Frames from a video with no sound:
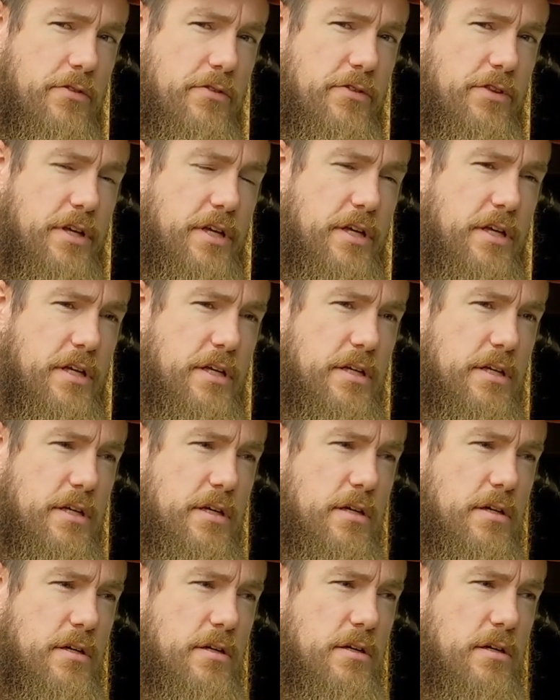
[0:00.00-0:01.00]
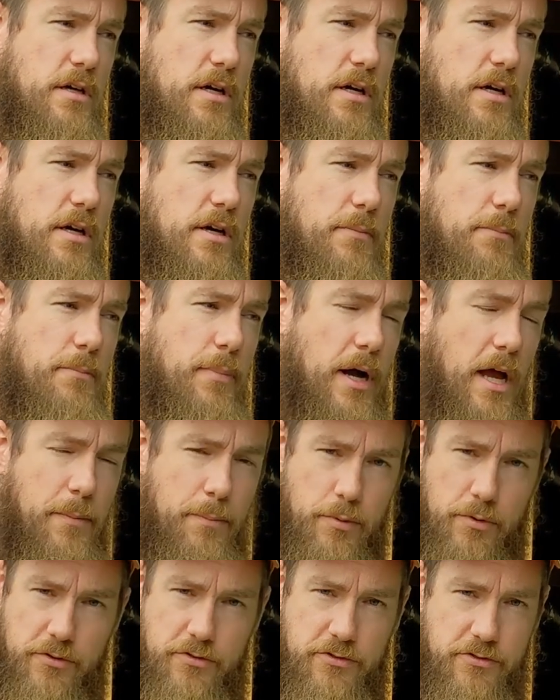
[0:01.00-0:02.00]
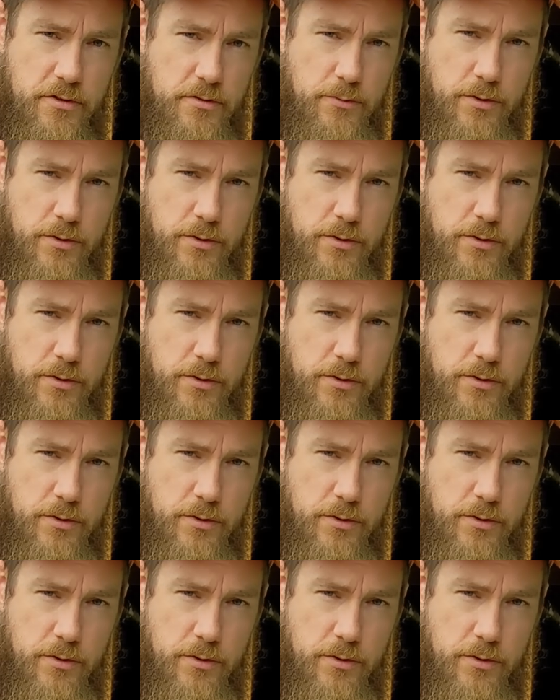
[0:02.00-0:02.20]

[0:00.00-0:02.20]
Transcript: the pipe was